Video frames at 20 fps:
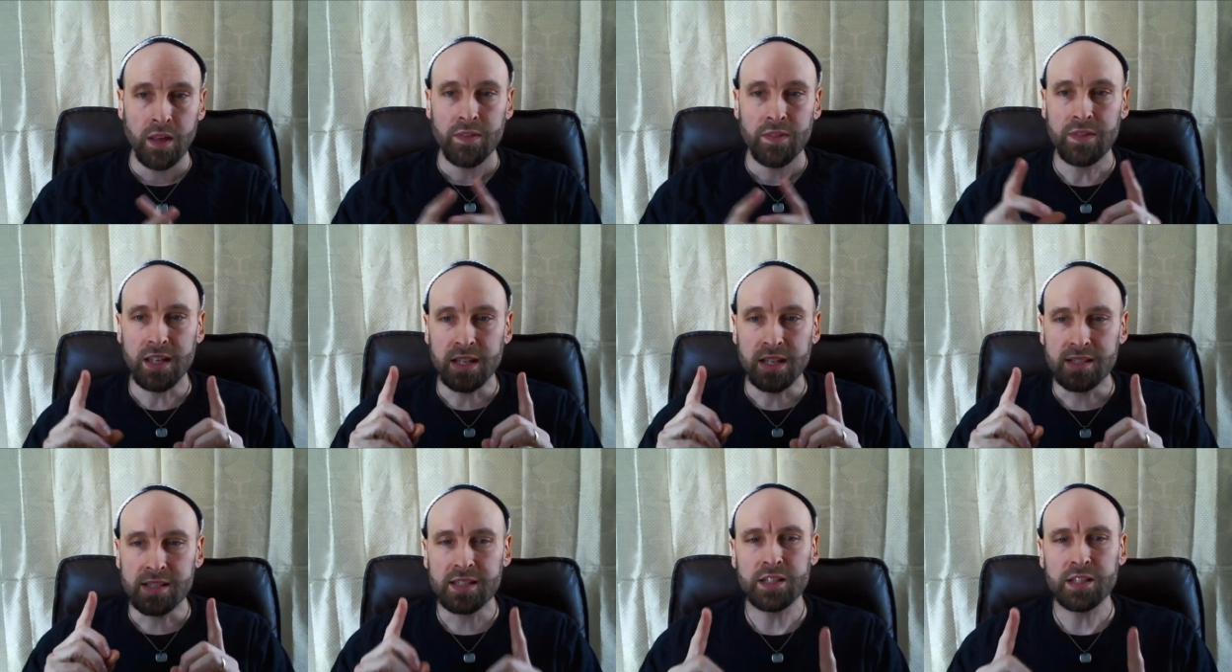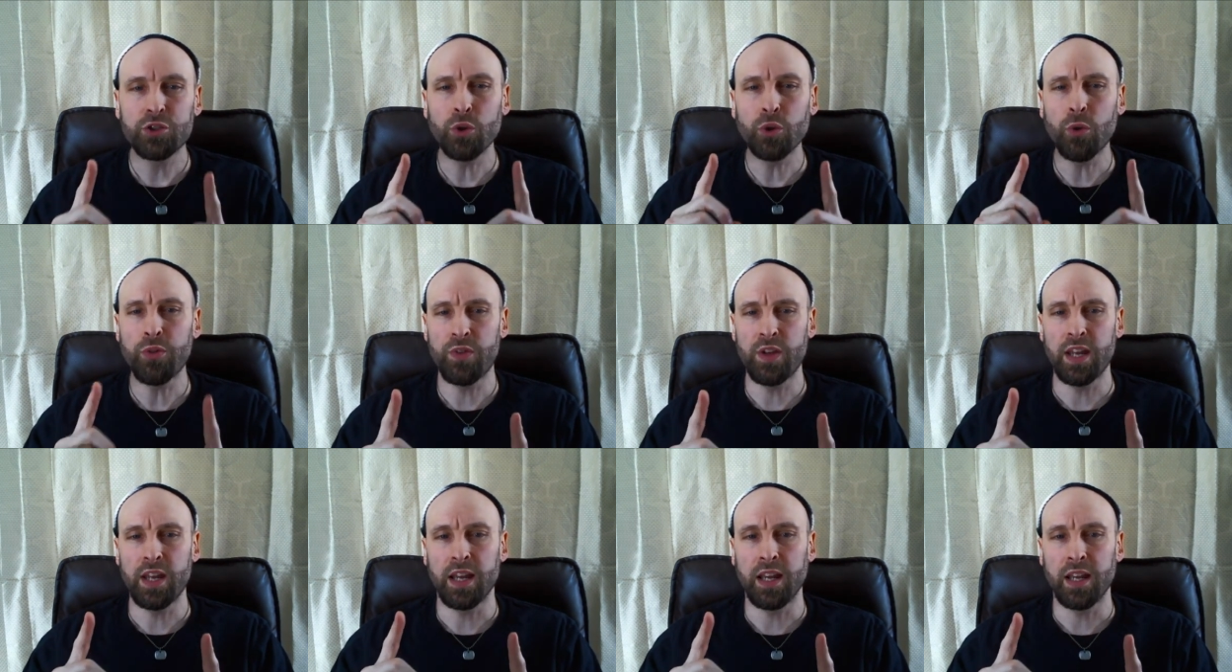The essential
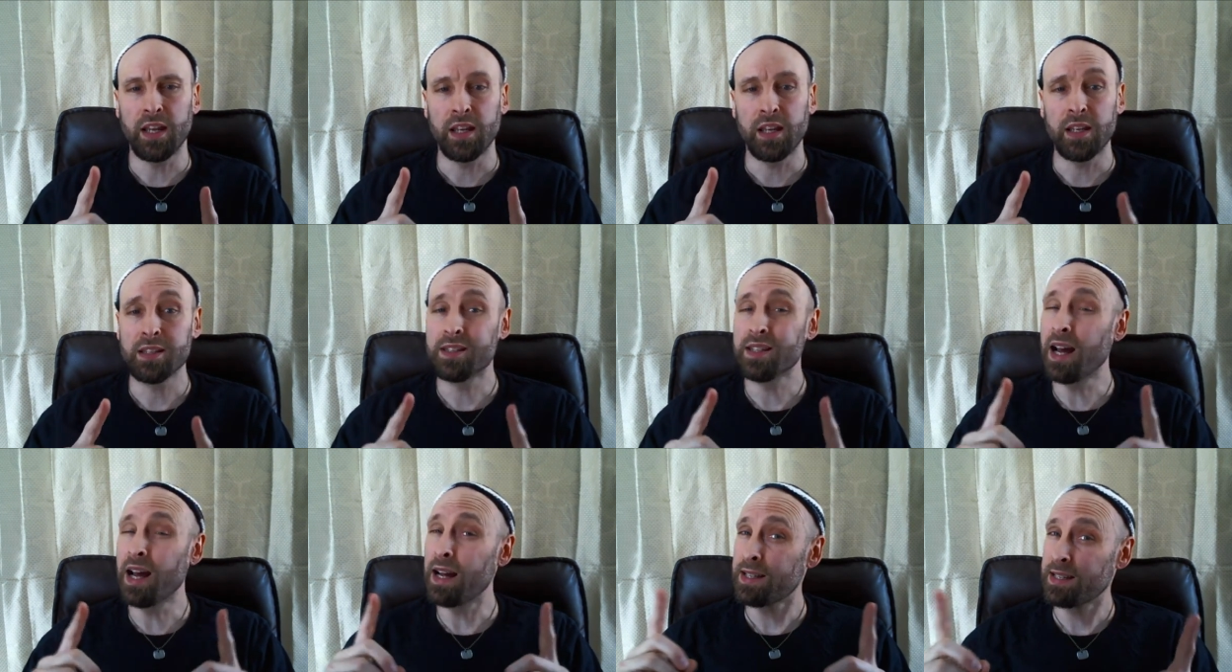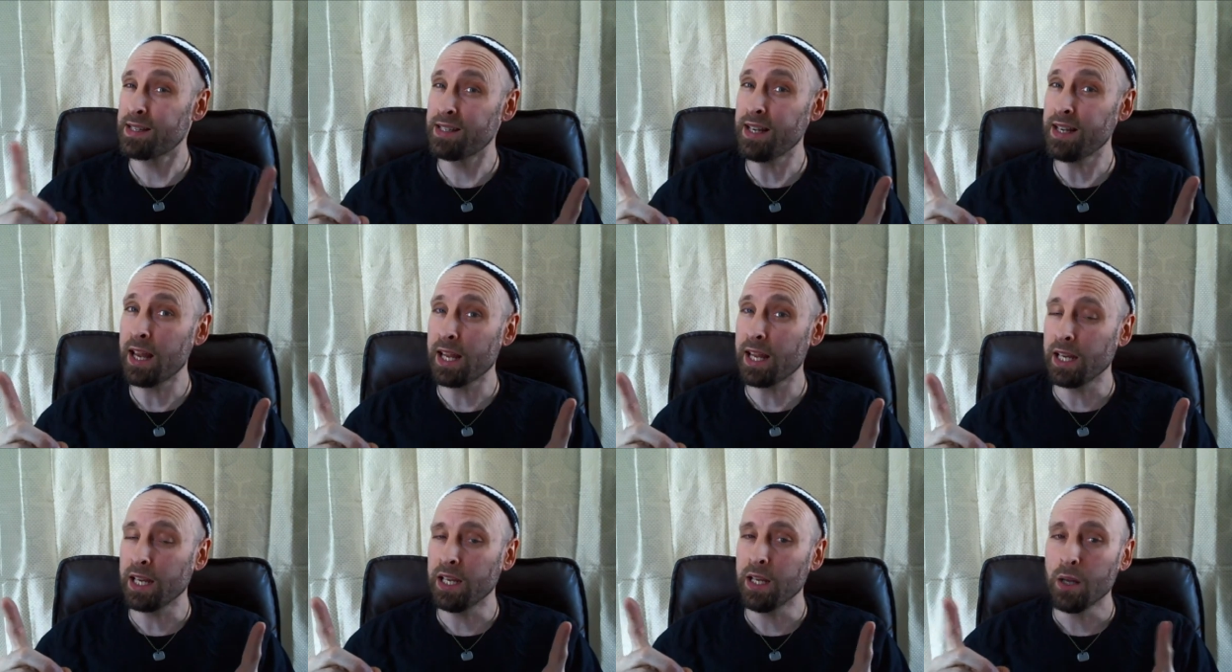thing is not
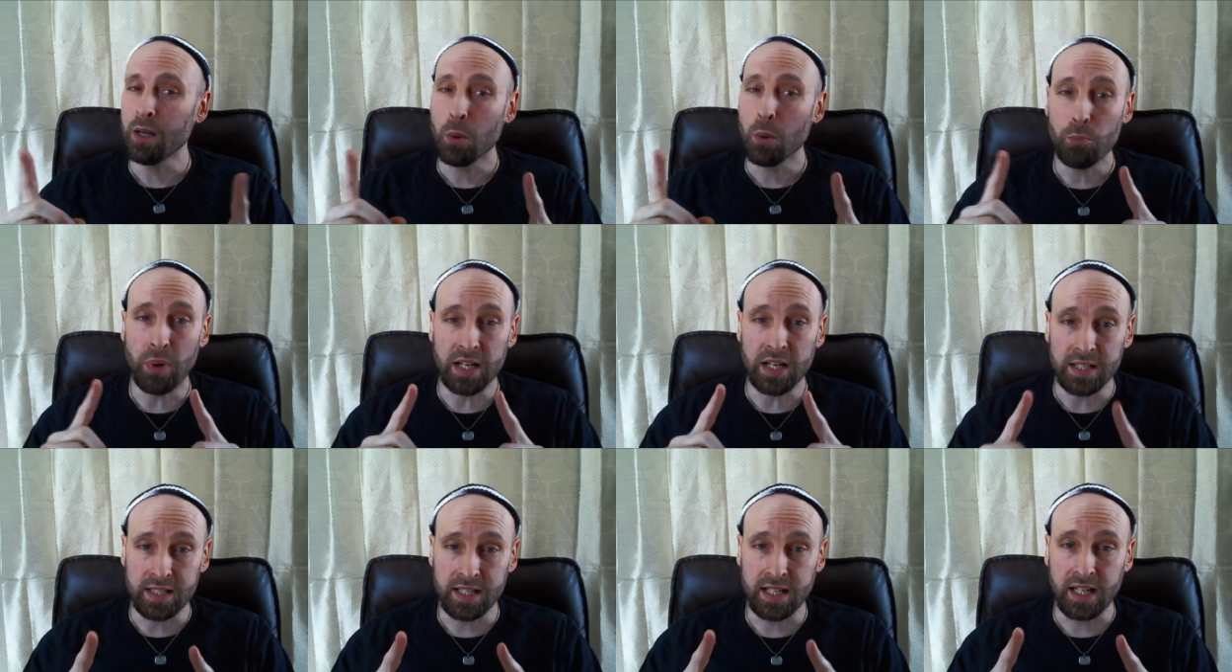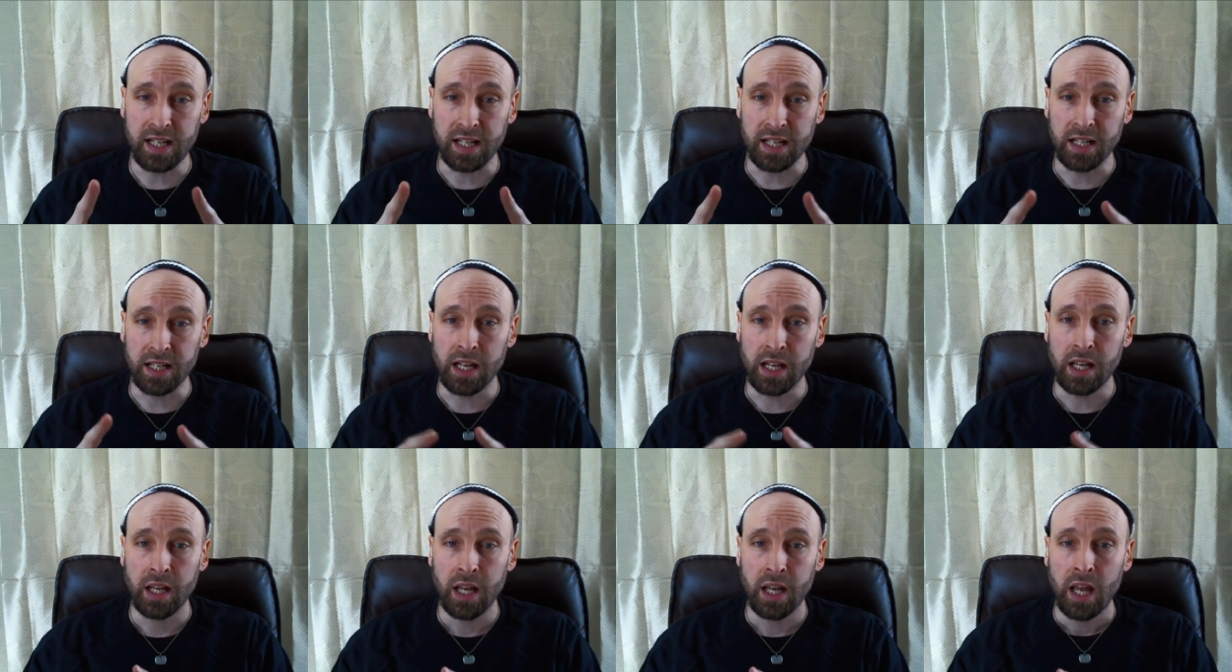study, but
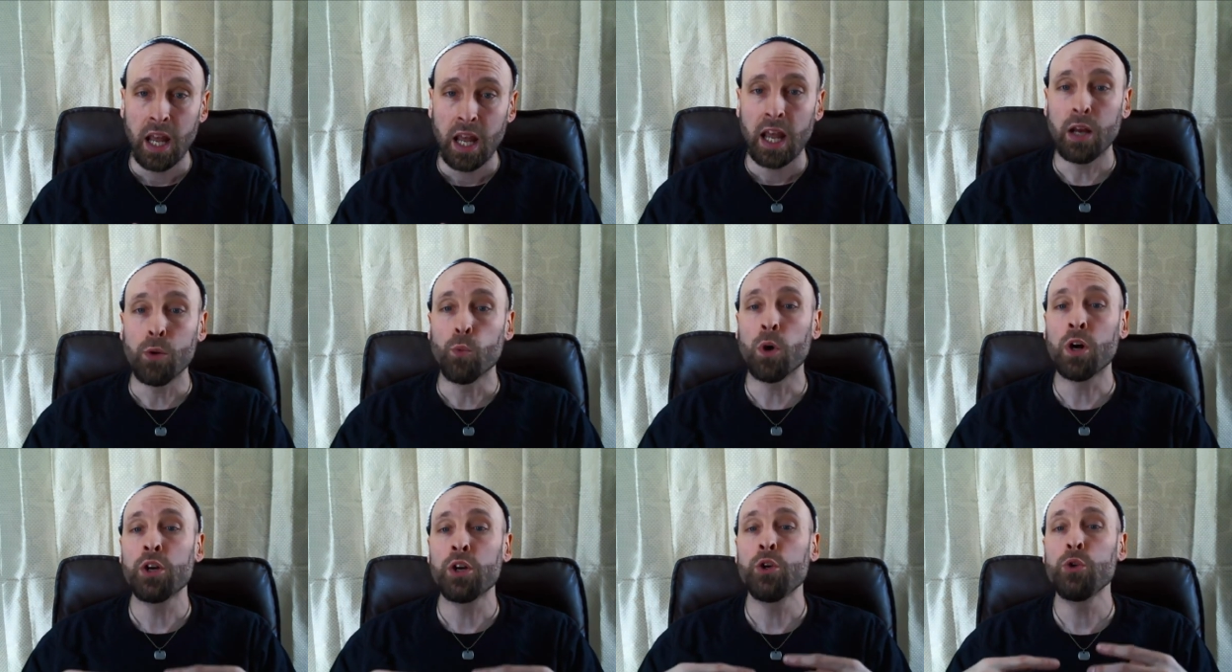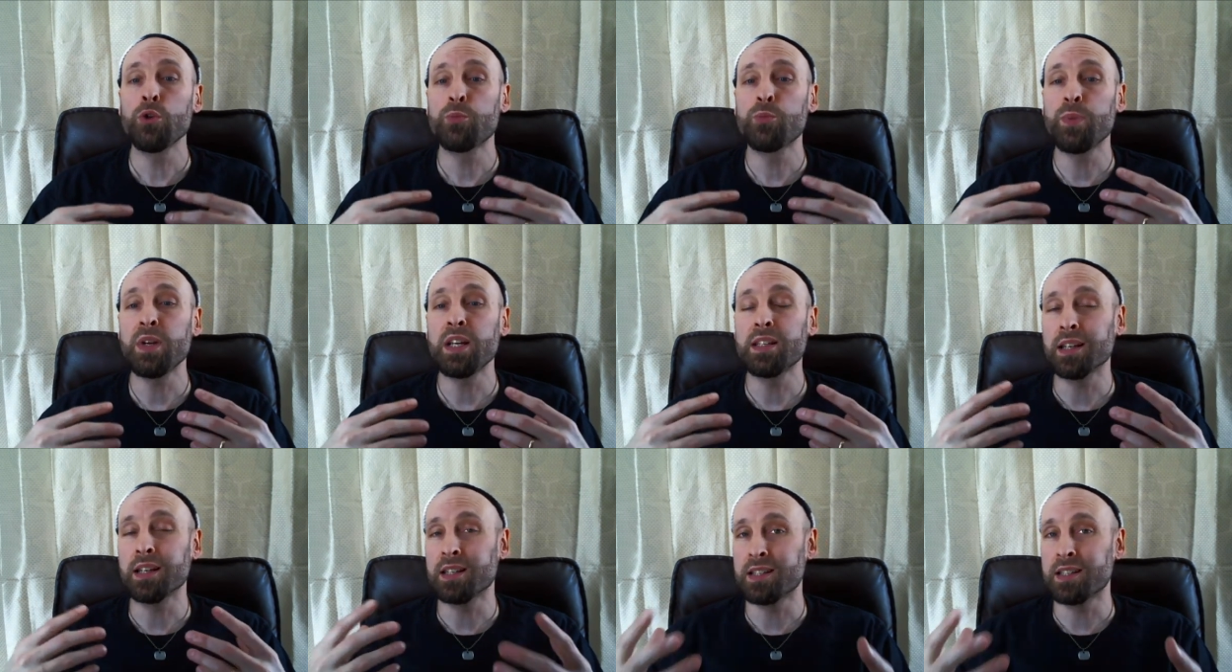deed, and one who
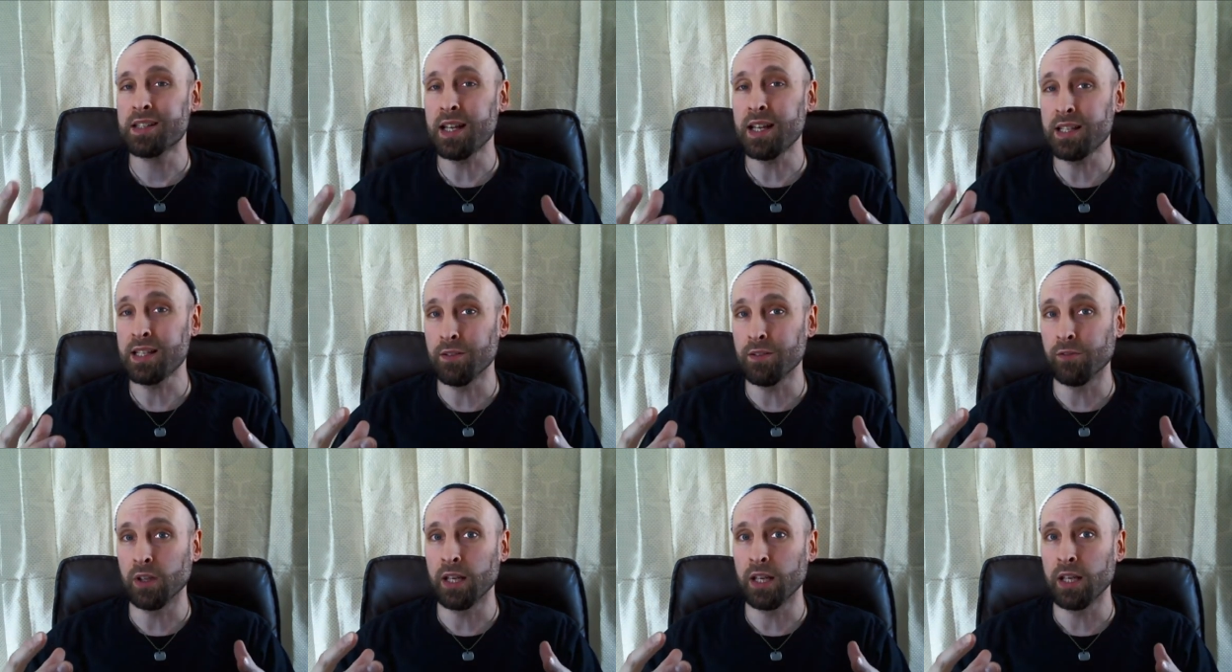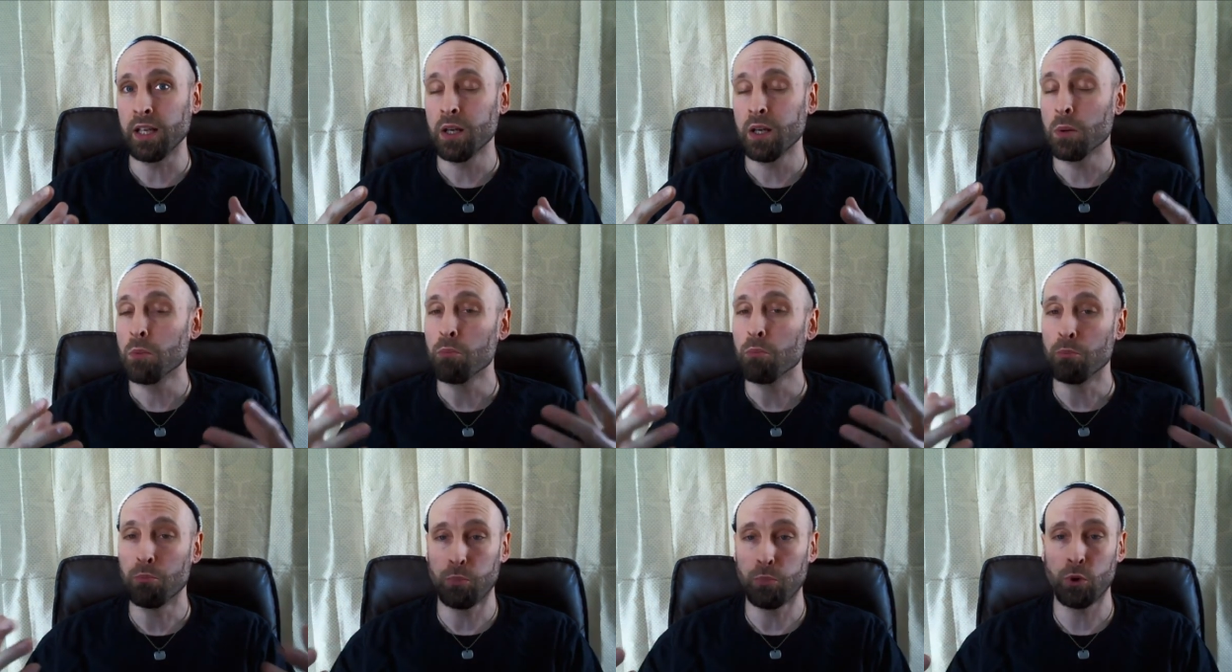speaks excessively
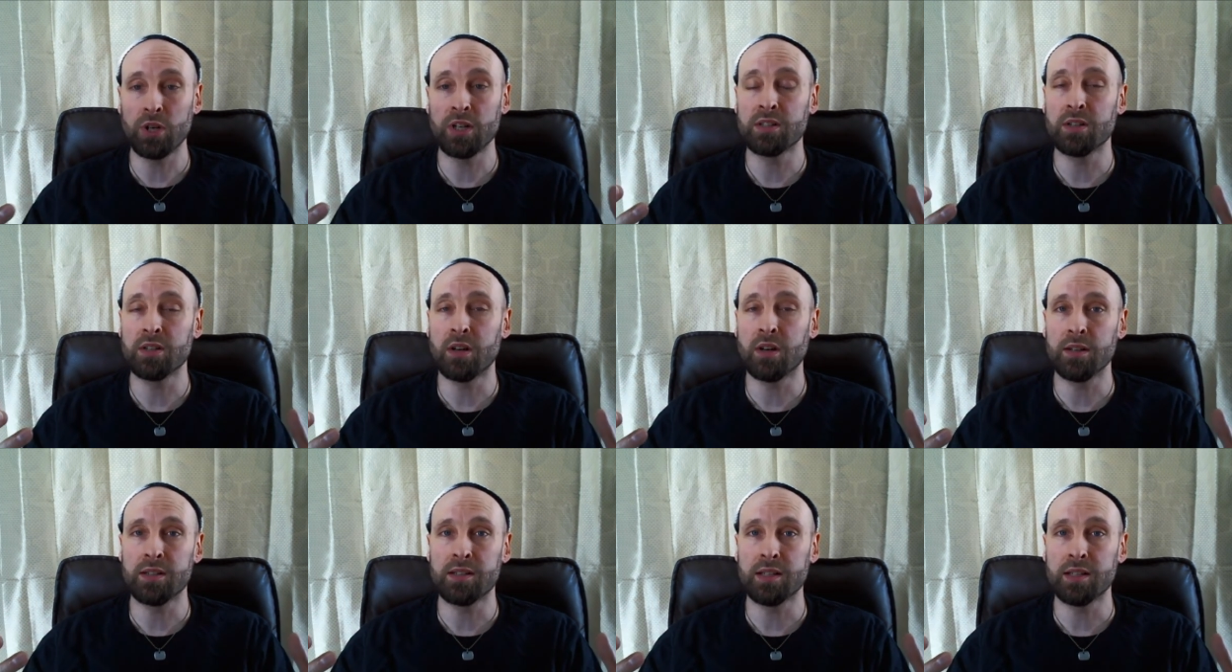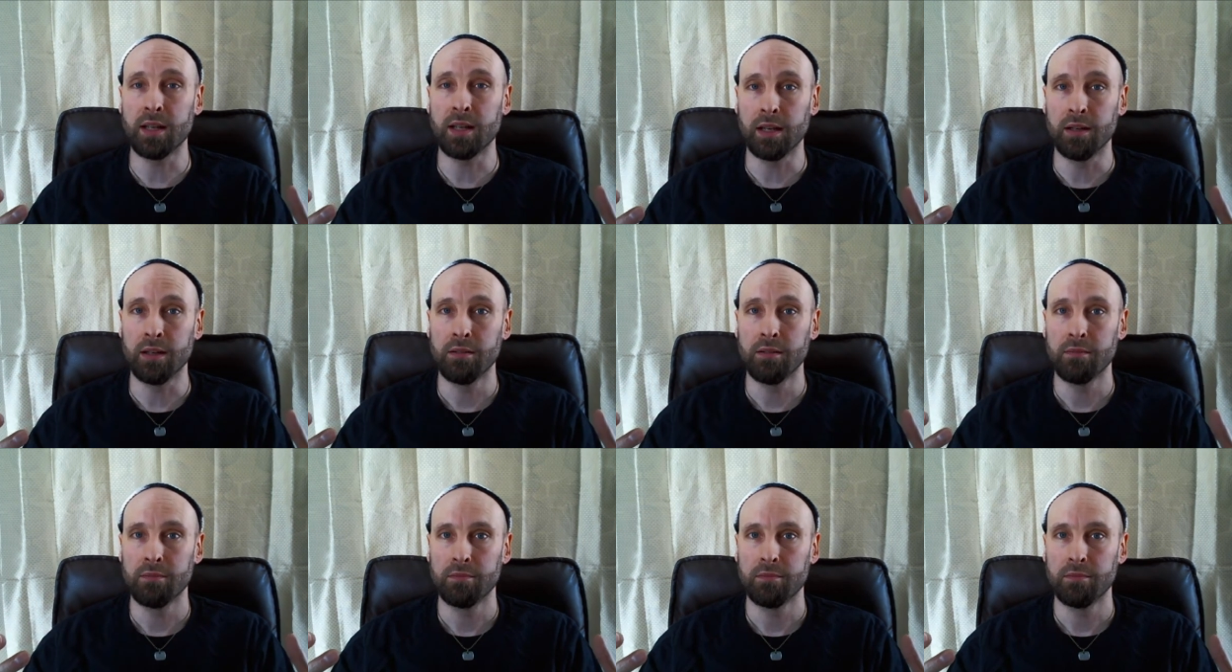brings on sin.